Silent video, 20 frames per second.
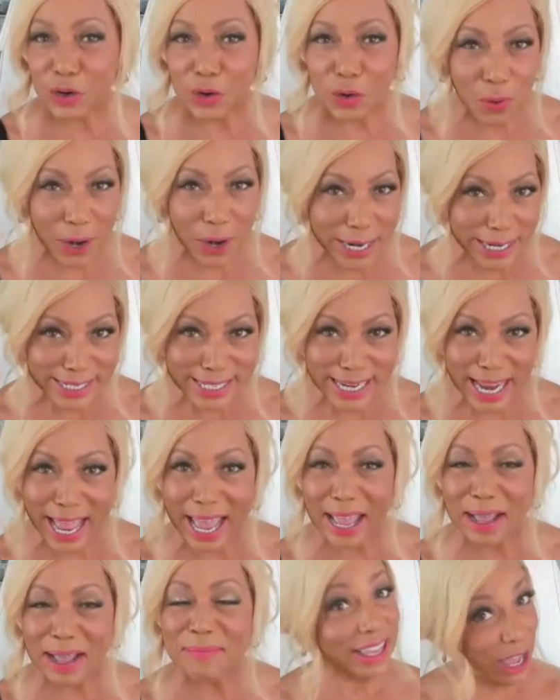great
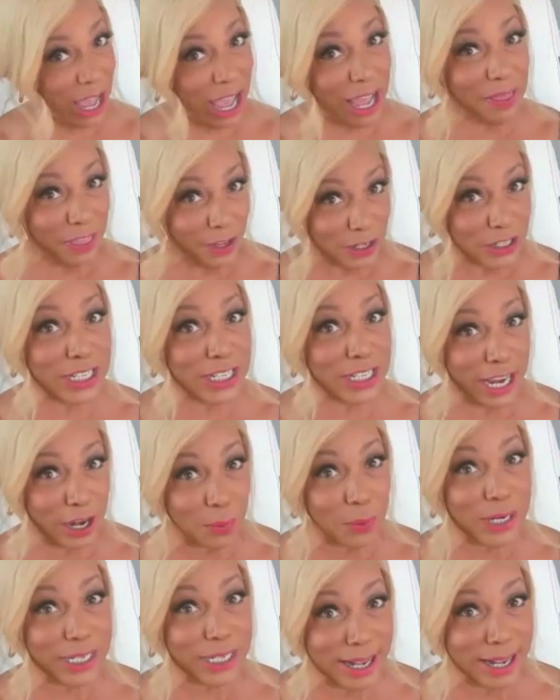time. They're
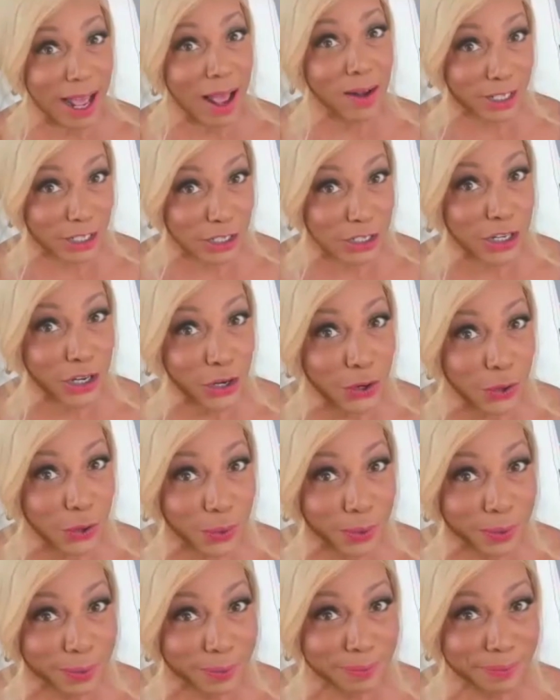seeing results too.